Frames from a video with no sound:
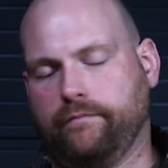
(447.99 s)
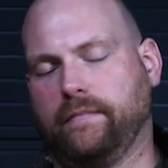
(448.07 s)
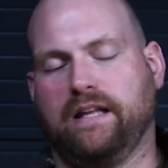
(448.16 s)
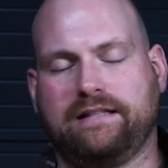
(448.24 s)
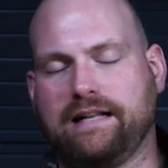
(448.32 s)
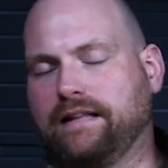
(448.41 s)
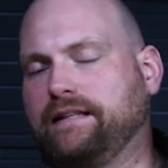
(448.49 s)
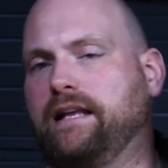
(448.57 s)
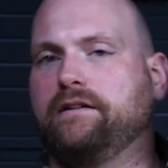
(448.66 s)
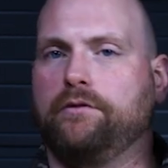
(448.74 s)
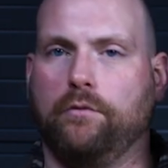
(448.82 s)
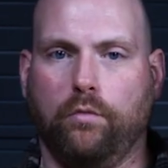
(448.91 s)
it's not the
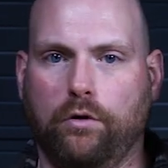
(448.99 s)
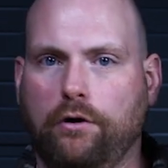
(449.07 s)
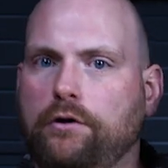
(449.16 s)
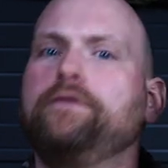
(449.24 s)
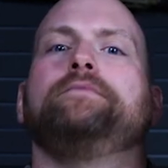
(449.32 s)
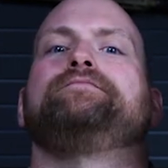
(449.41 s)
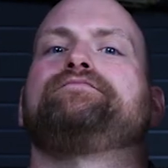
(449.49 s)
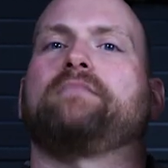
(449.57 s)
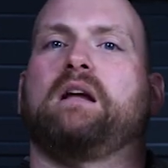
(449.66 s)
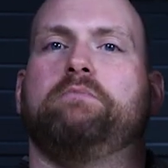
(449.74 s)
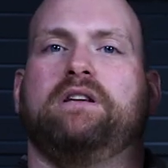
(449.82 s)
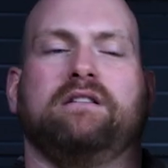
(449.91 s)
end of the world,
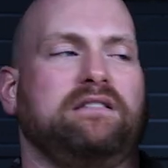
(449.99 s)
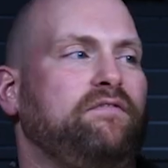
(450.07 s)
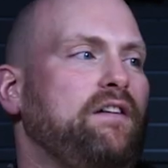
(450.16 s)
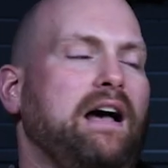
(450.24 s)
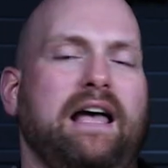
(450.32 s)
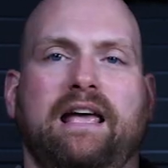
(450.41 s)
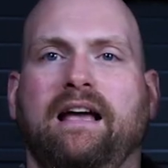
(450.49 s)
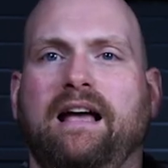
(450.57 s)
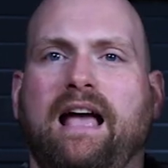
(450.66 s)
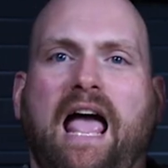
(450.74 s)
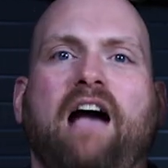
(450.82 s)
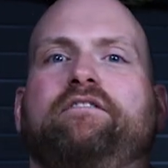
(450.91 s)
because if I
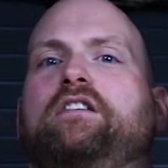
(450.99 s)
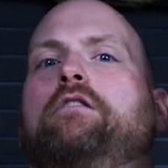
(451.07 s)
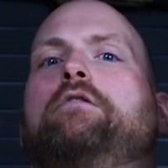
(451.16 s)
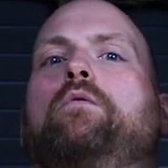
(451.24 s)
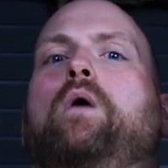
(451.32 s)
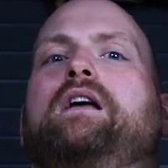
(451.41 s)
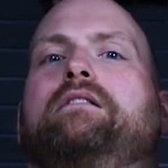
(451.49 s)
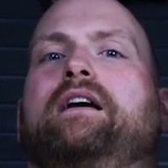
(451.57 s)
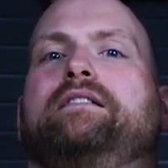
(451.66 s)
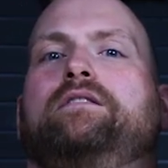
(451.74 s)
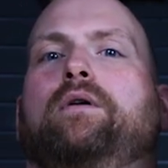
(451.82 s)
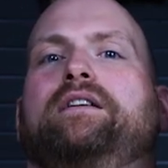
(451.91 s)
have to go to white
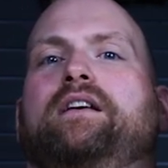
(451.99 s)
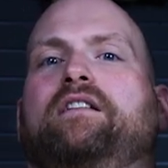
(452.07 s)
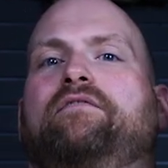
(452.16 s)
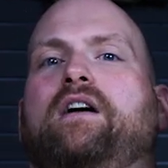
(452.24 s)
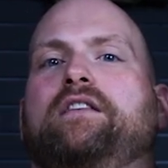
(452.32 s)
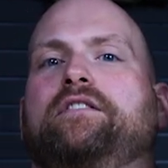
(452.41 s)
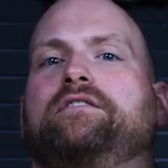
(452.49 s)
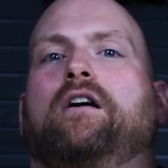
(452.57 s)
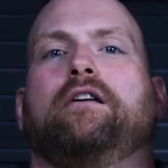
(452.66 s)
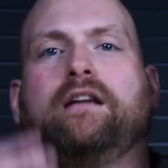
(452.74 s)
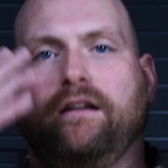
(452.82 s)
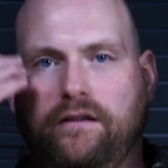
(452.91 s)
light to identify the
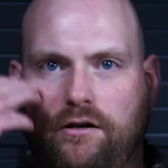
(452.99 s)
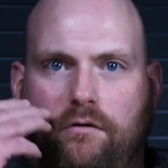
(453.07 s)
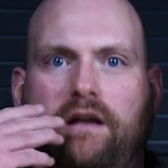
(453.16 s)
target, you know,